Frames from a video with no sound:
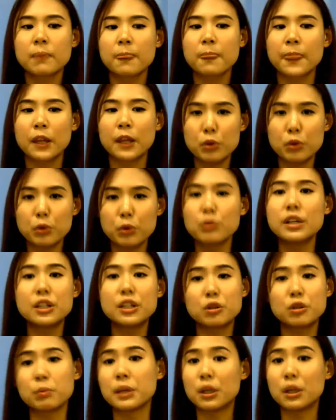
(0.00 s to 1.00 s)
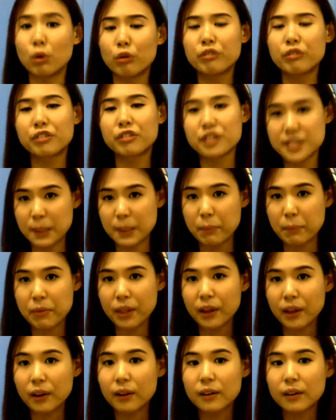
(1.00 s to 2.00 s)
you do need to be known for something.